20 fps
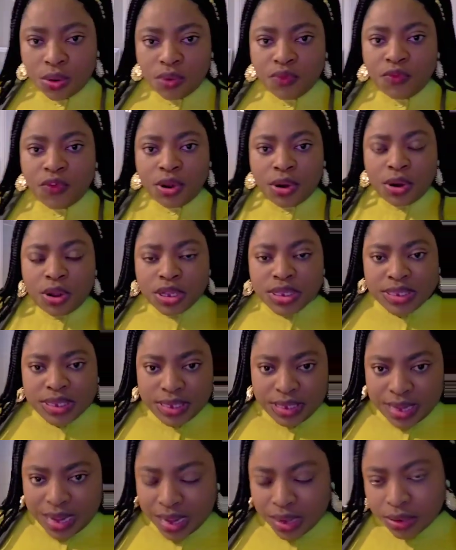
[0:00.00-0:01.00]
for
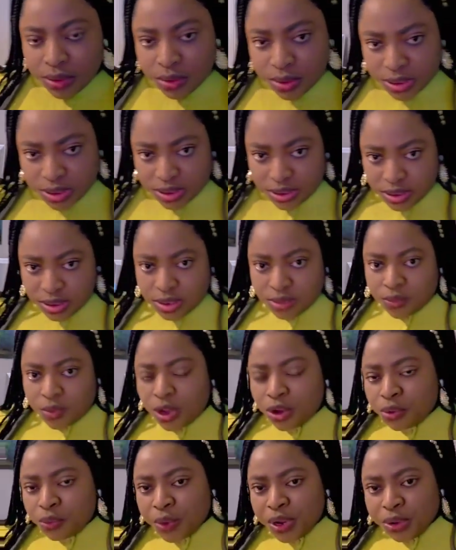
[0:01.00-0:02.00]
nursing diagnosis,
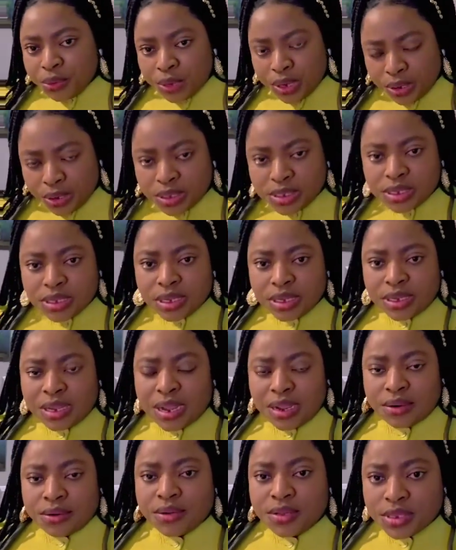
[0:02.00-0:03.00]
what do we do in nursing
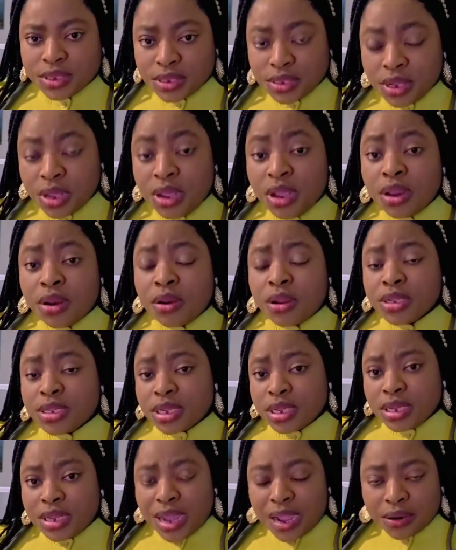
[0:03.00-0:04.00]
diagnosis?
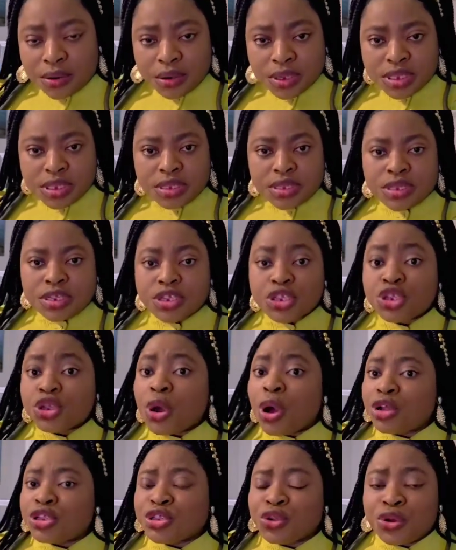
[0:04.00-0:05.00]
Nursing diagnosis is
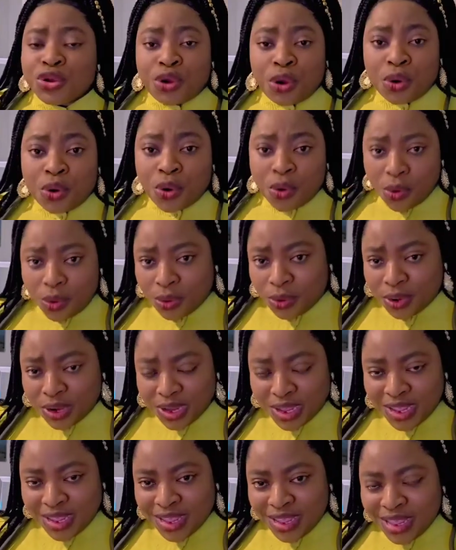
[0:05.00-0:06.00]
also your
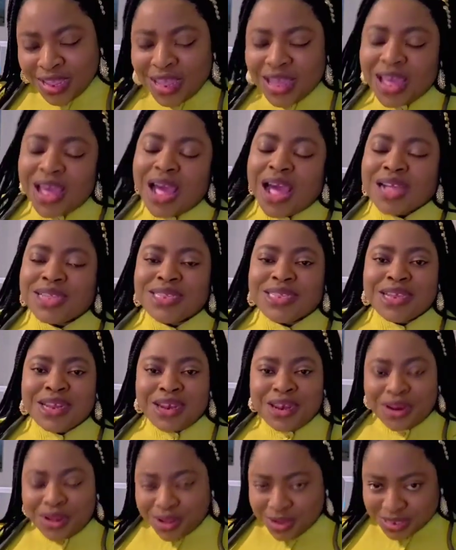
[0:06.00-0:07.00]
goal. As a
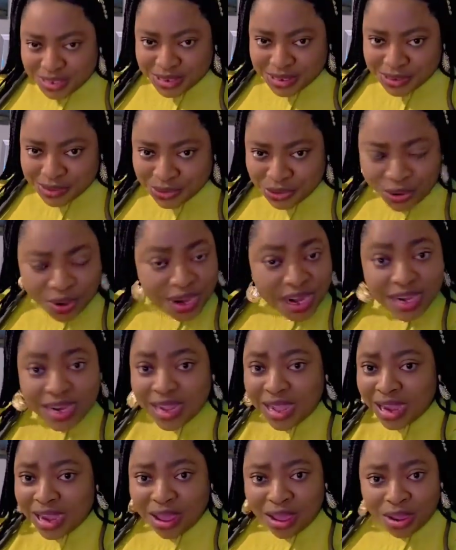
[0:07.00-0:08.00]
nurse, you
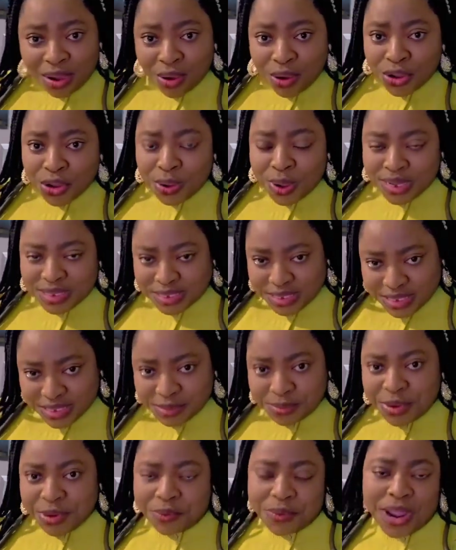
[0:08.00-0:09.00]
already got all your
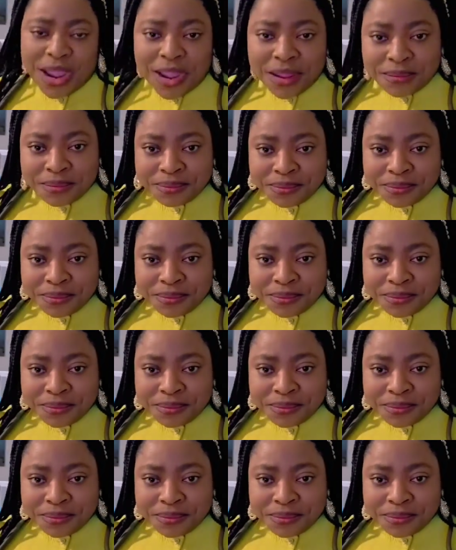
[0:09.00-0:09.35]
assessment, right?